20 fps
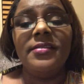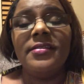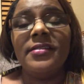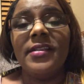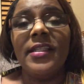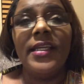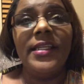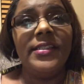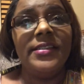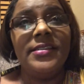
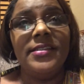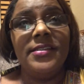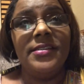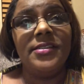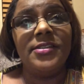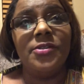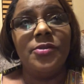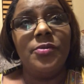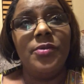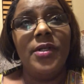Like
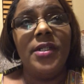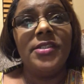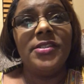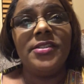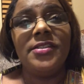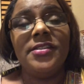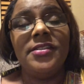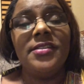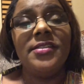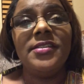Denzel
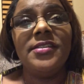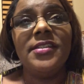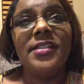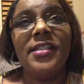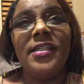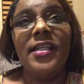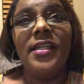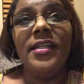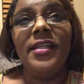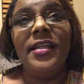Washington
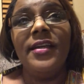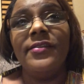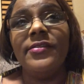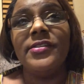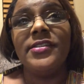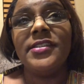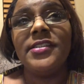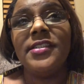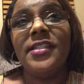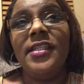said, I never
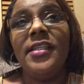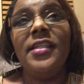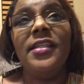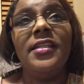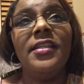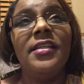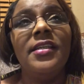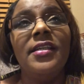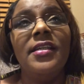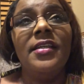
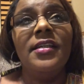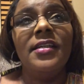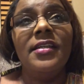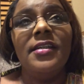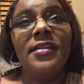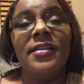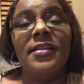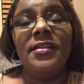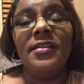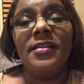seen
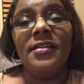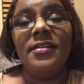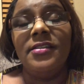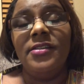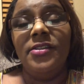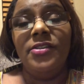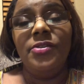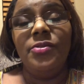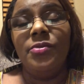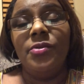
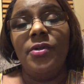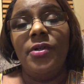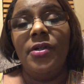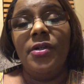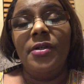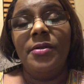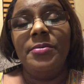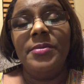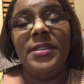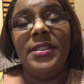
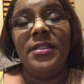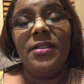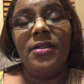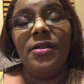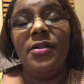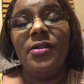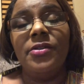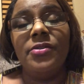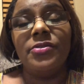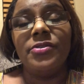a
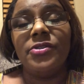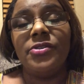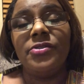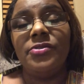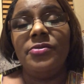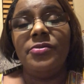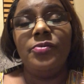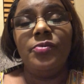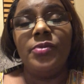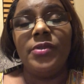hearse
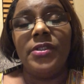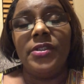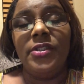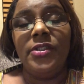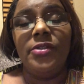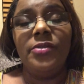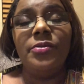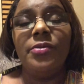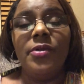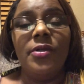with a
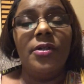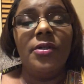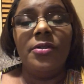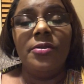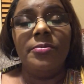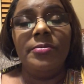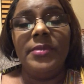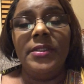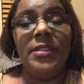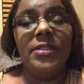U-Haul
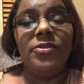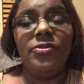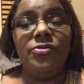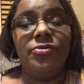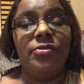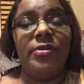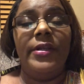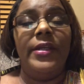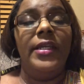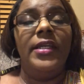being
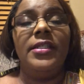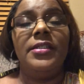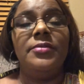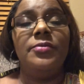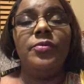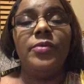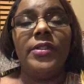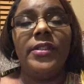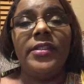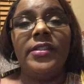dragged
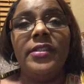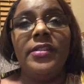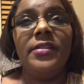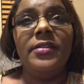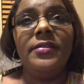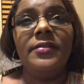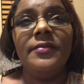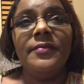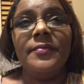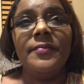with it.
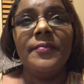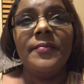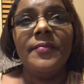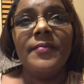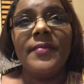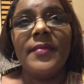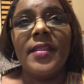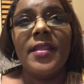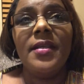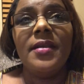
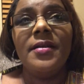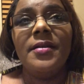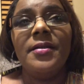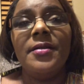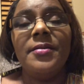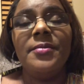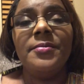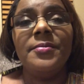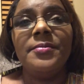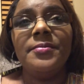
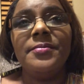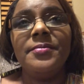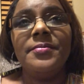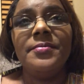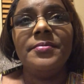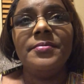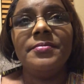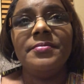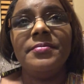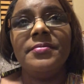Um,
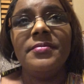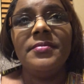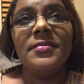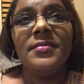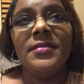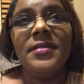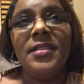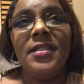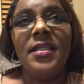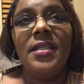
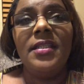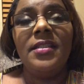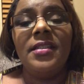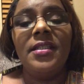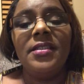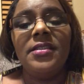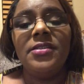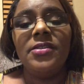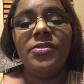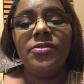and
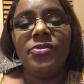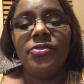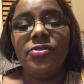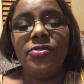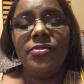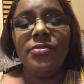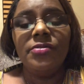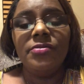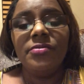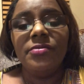that's so
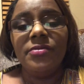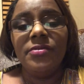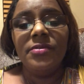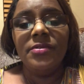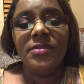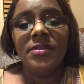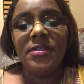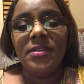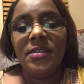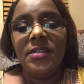true,
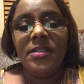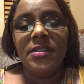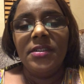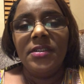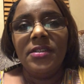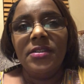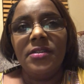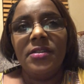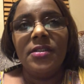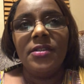
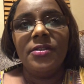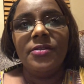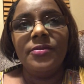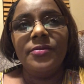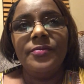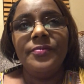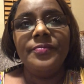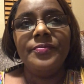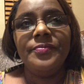you know.